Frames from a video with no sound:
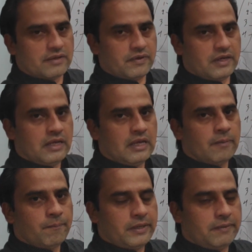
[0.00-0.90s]
have a
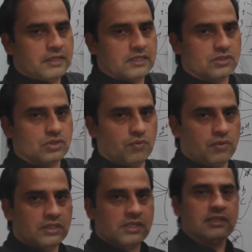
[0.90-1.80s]
premise. So
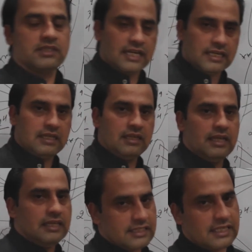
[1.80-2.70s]
starting
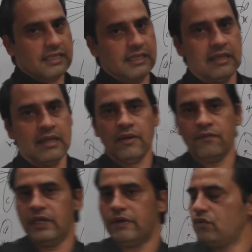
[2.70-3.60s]

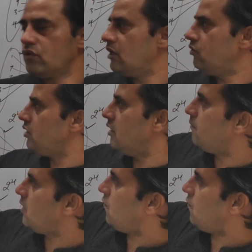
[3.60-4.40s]
we have to count number